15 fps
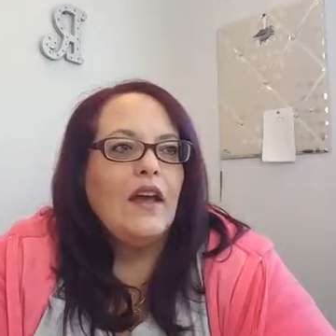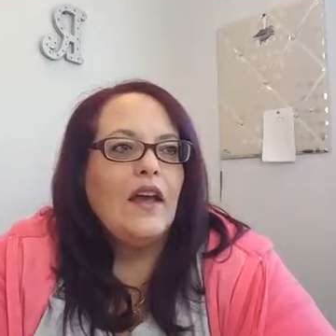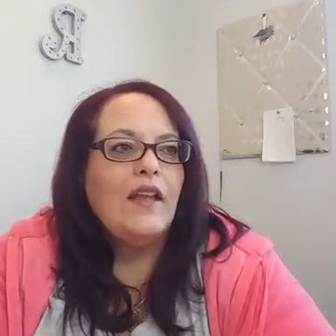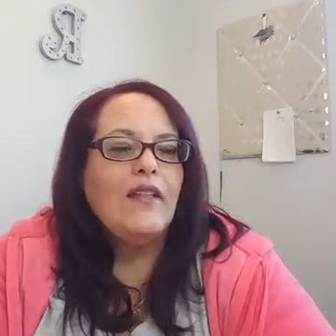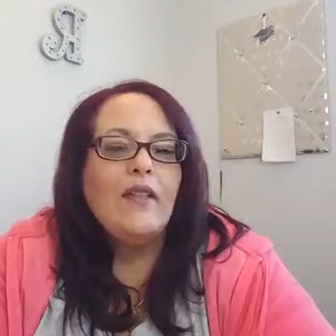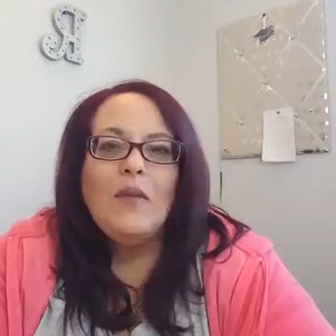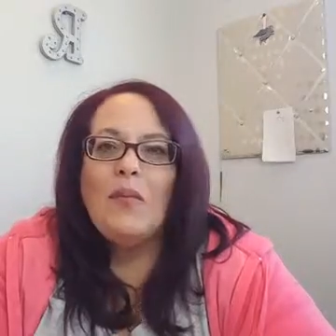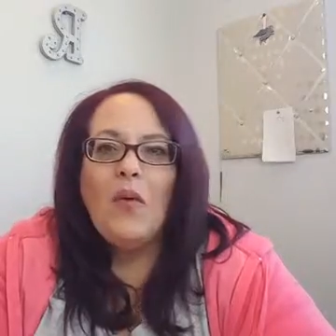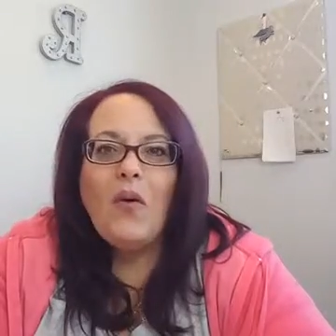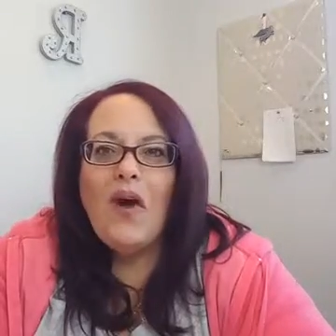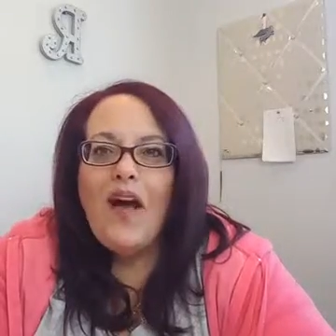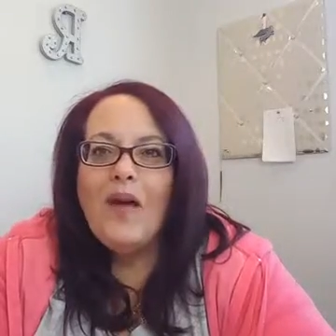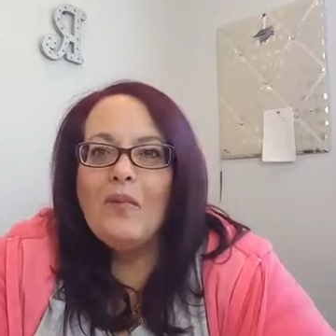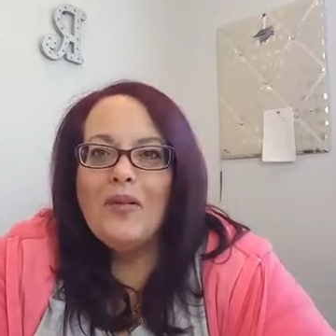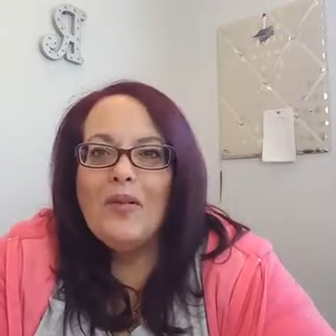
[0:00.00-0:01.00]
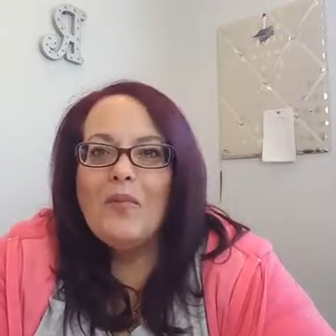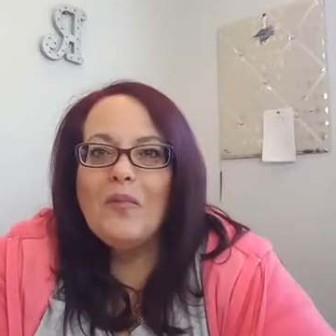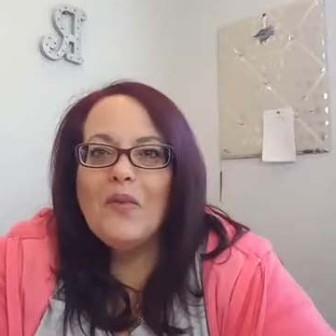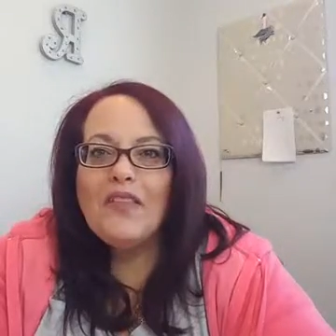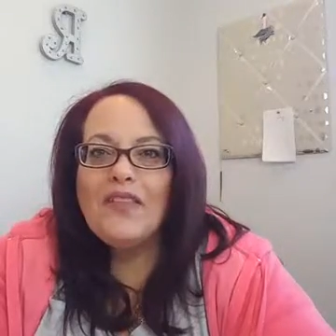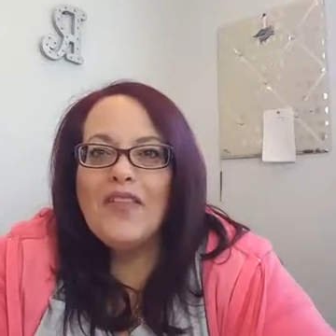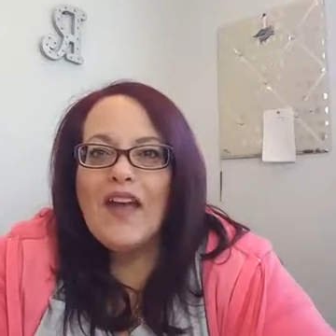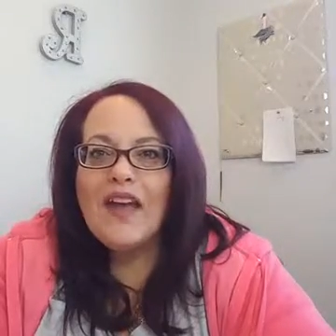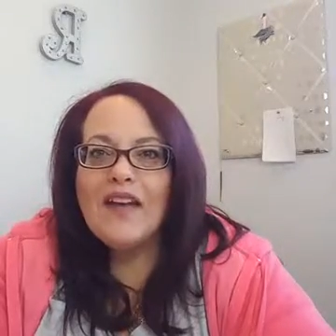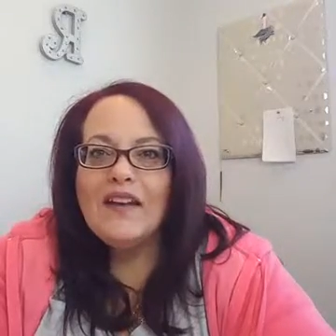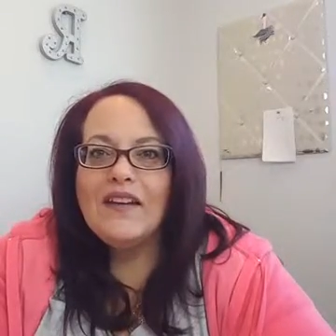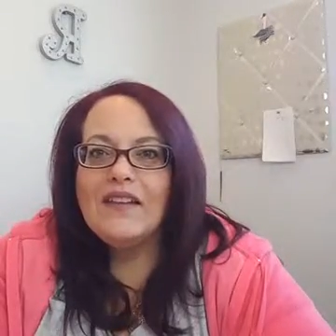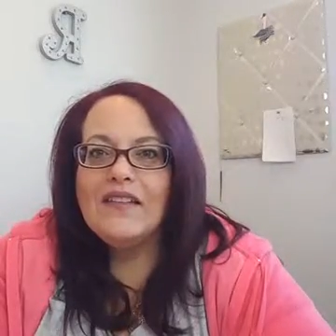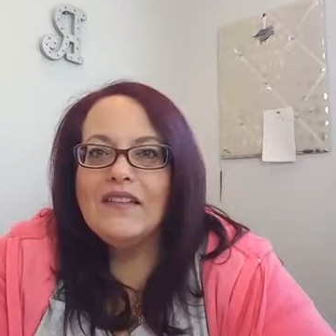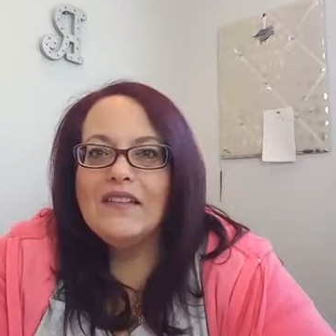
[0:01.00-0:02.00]
And the problem with that
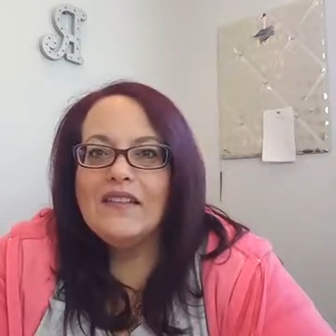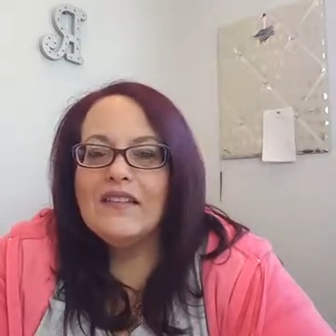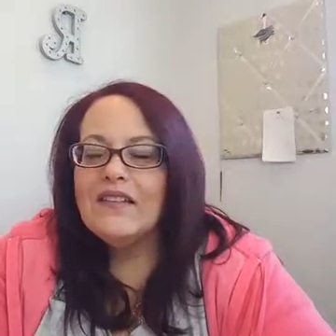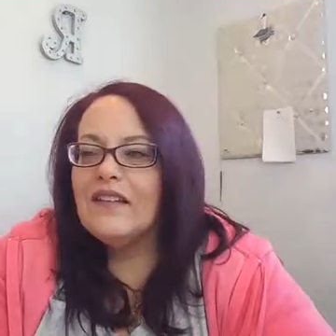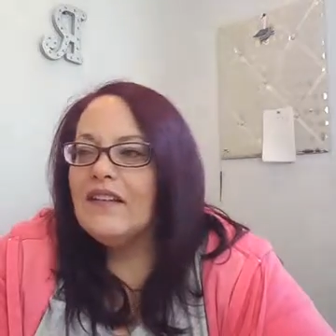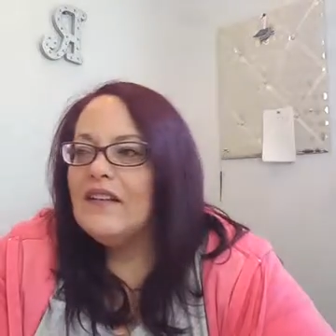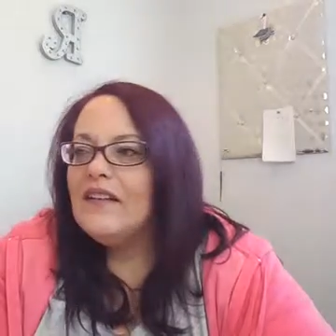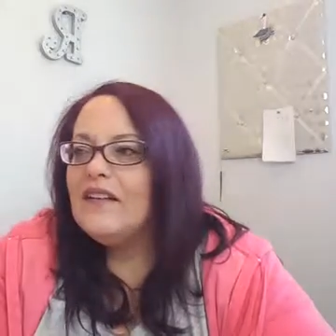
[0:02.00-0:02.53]
is,